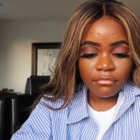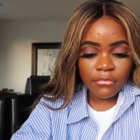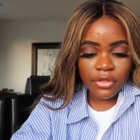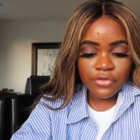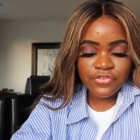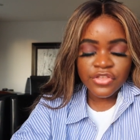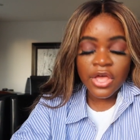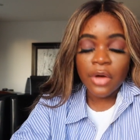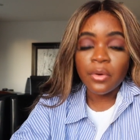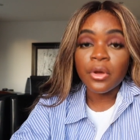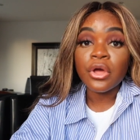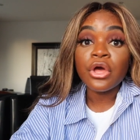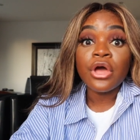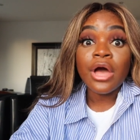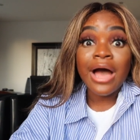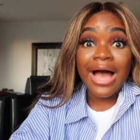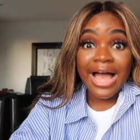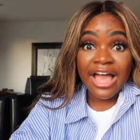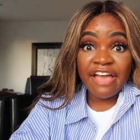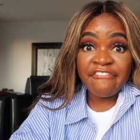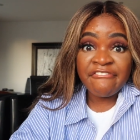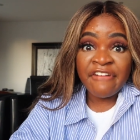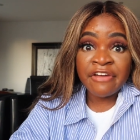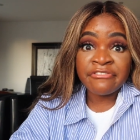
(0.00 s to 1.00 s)
So
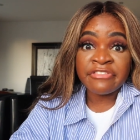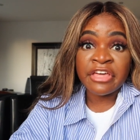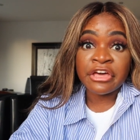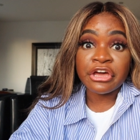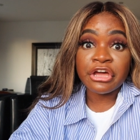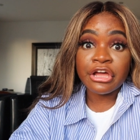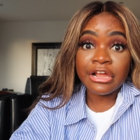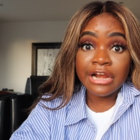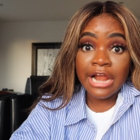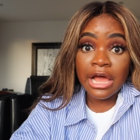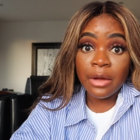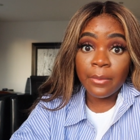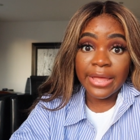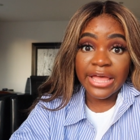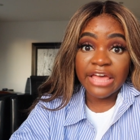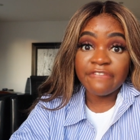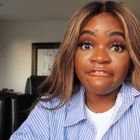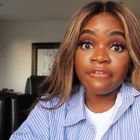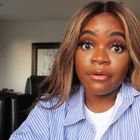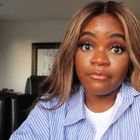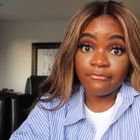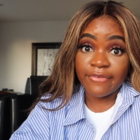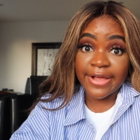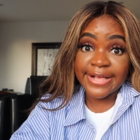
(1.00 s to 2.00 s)
I found that Chloe,
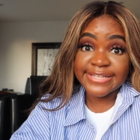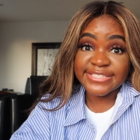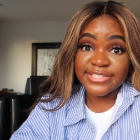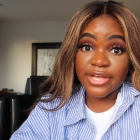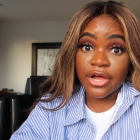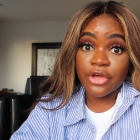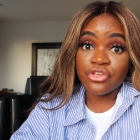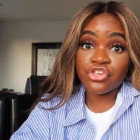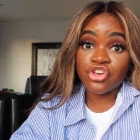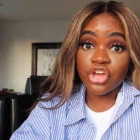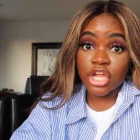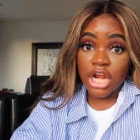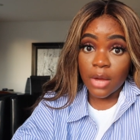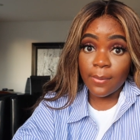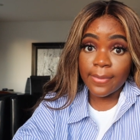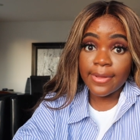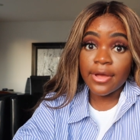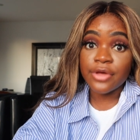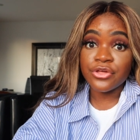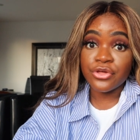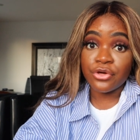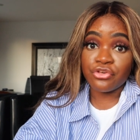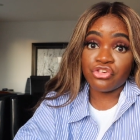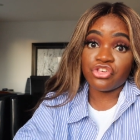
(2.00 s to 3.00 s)
from research, Chloe
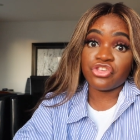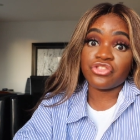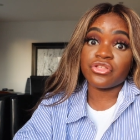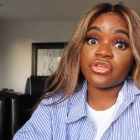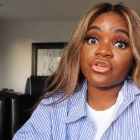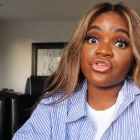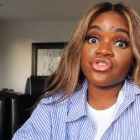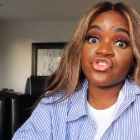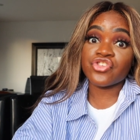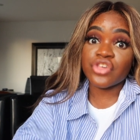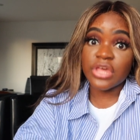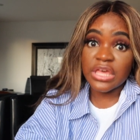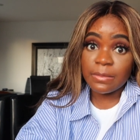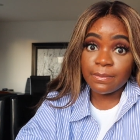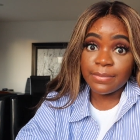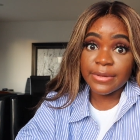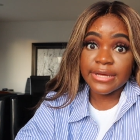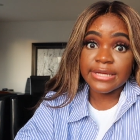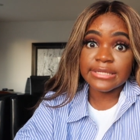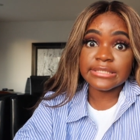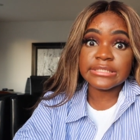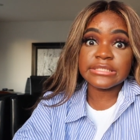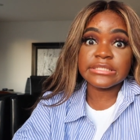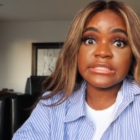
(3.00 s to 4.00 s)
are usually the
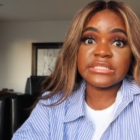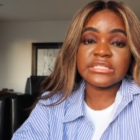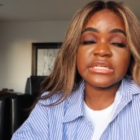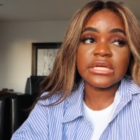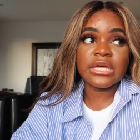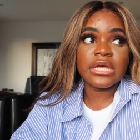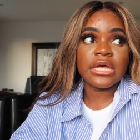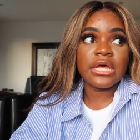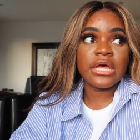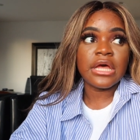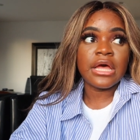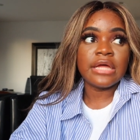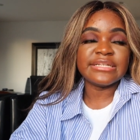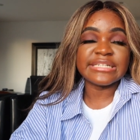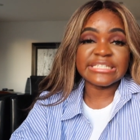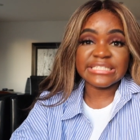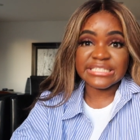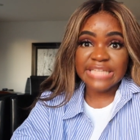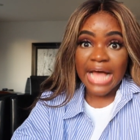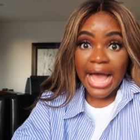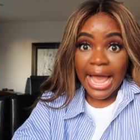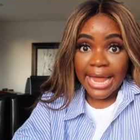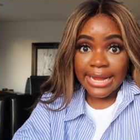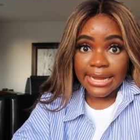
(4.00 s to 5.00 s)
cheapest
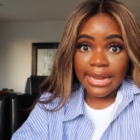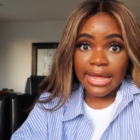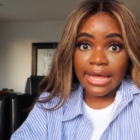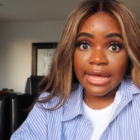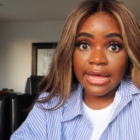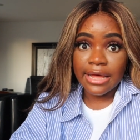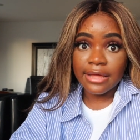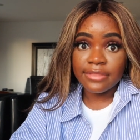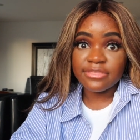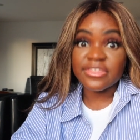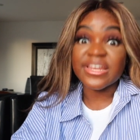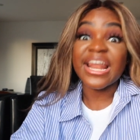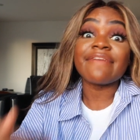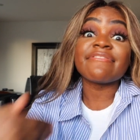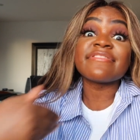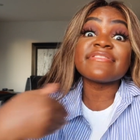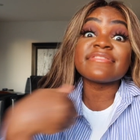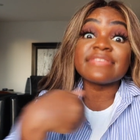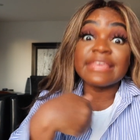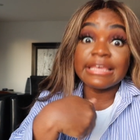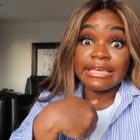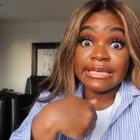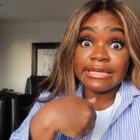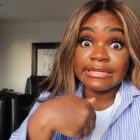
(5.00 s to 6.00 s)
designer that I've
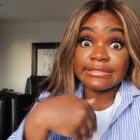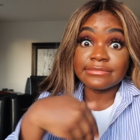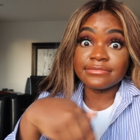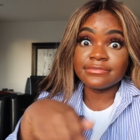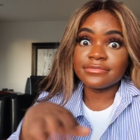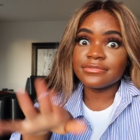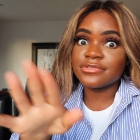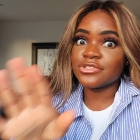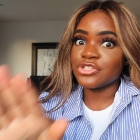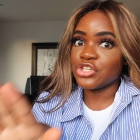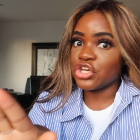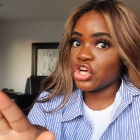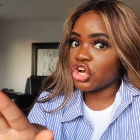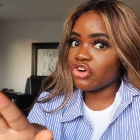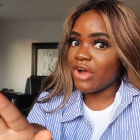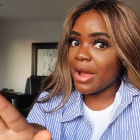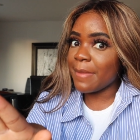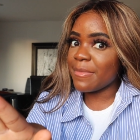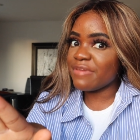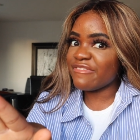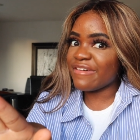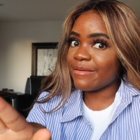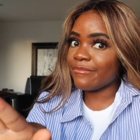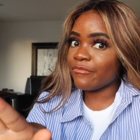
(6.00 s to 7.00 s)
seen. So you can
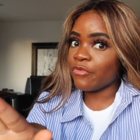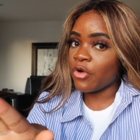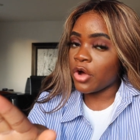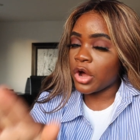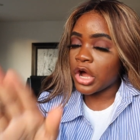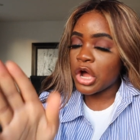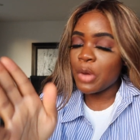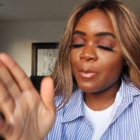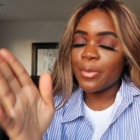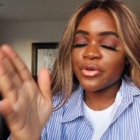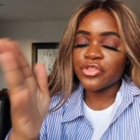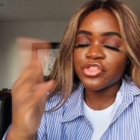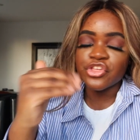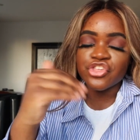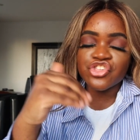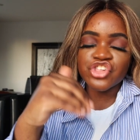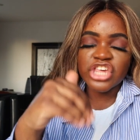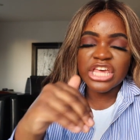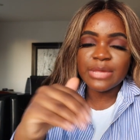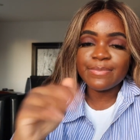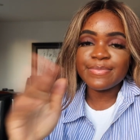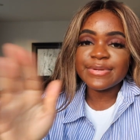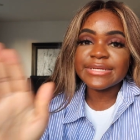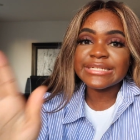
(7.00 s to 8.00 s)
correct me if I'm wrong, but the
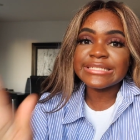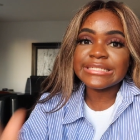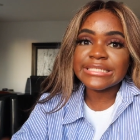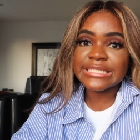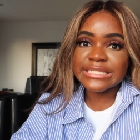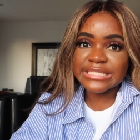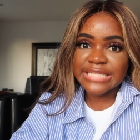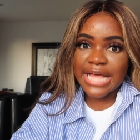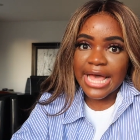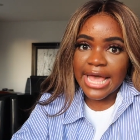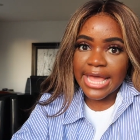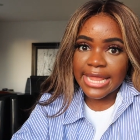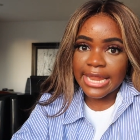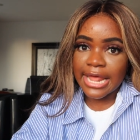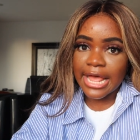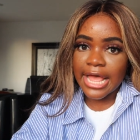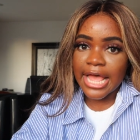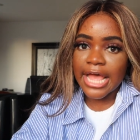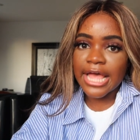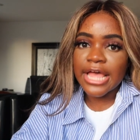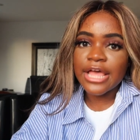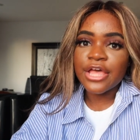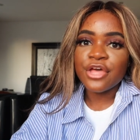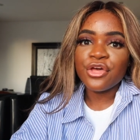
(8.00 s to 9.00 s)
cheapest
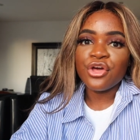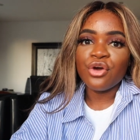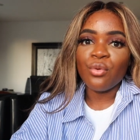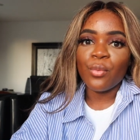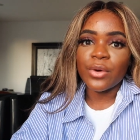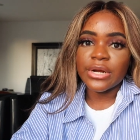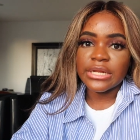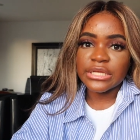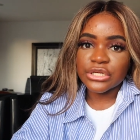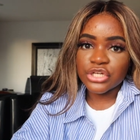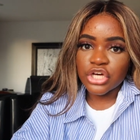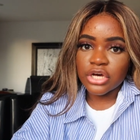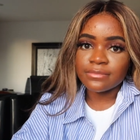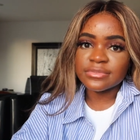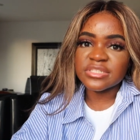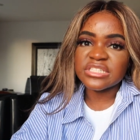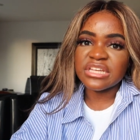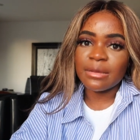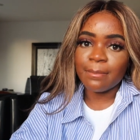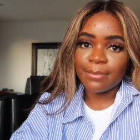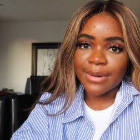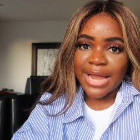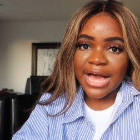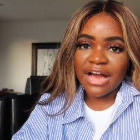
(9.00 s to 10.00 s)
designer when it comes
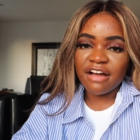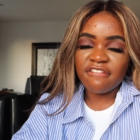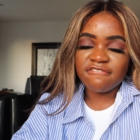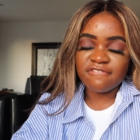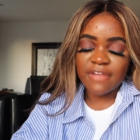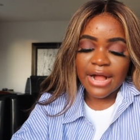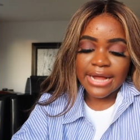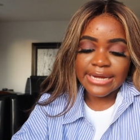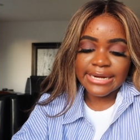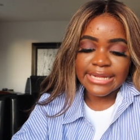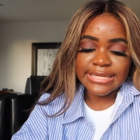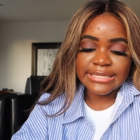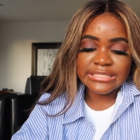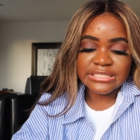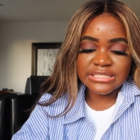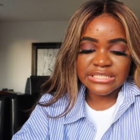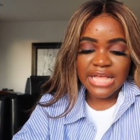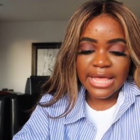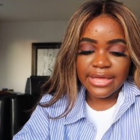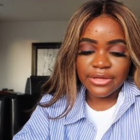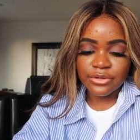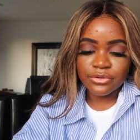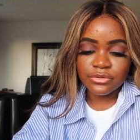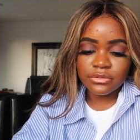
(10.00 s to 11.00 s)
to Black Friday
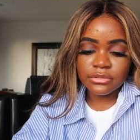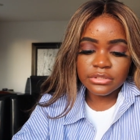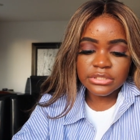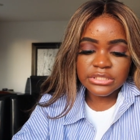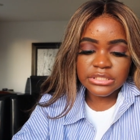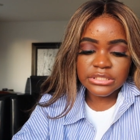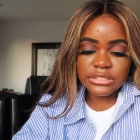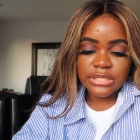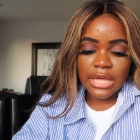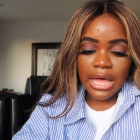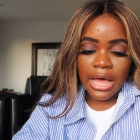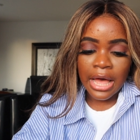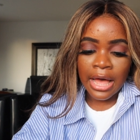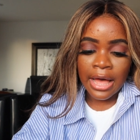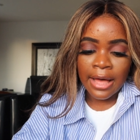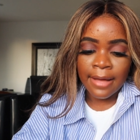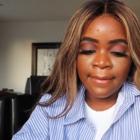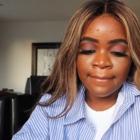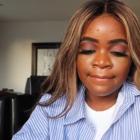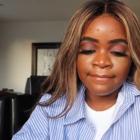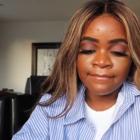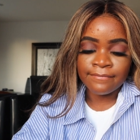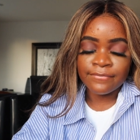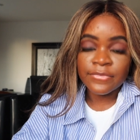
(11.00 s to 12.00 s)
sales.
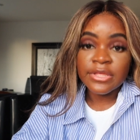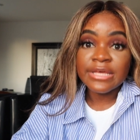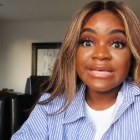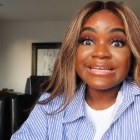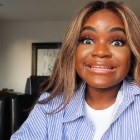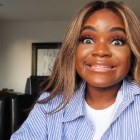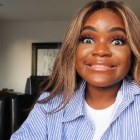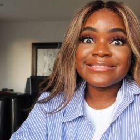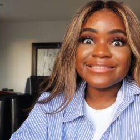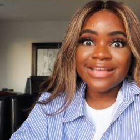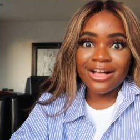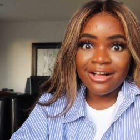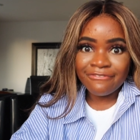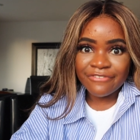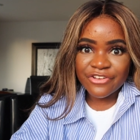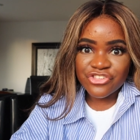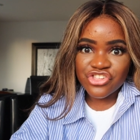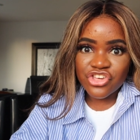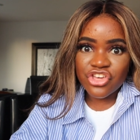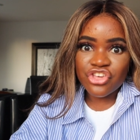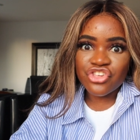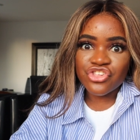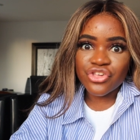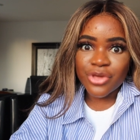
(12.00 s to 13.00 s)

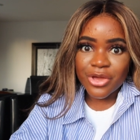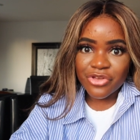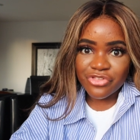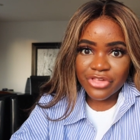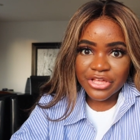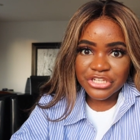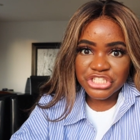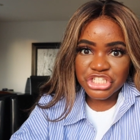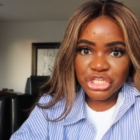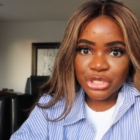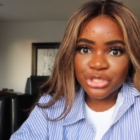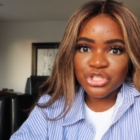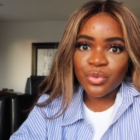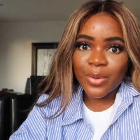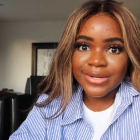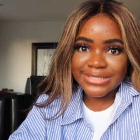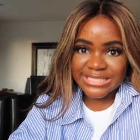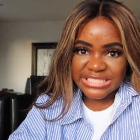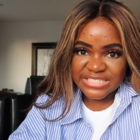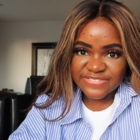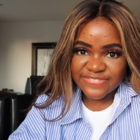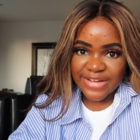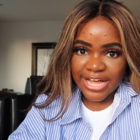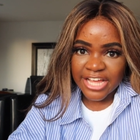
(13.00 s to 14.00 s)
Selfridges usually do
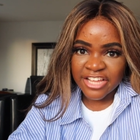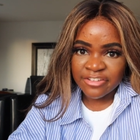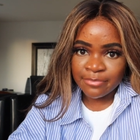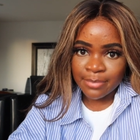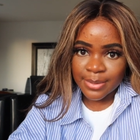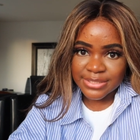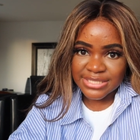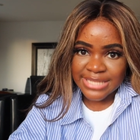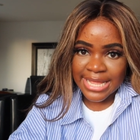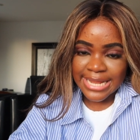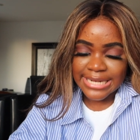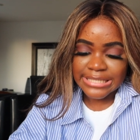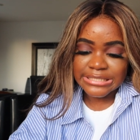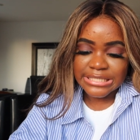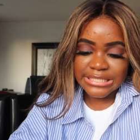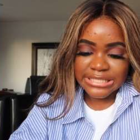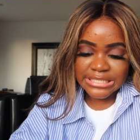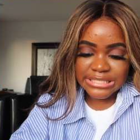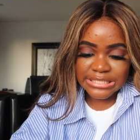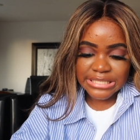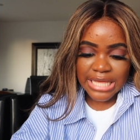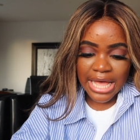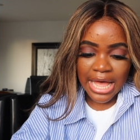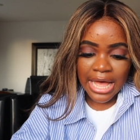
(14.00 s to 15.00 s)
25%
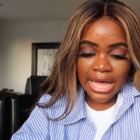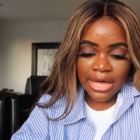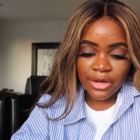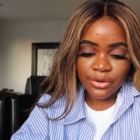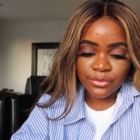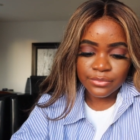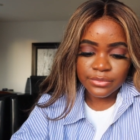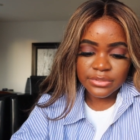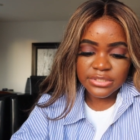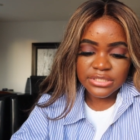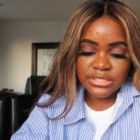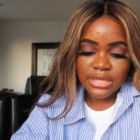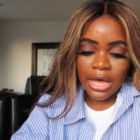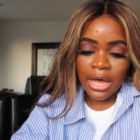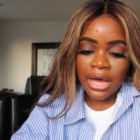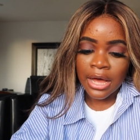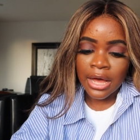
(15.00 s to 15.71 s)
discount.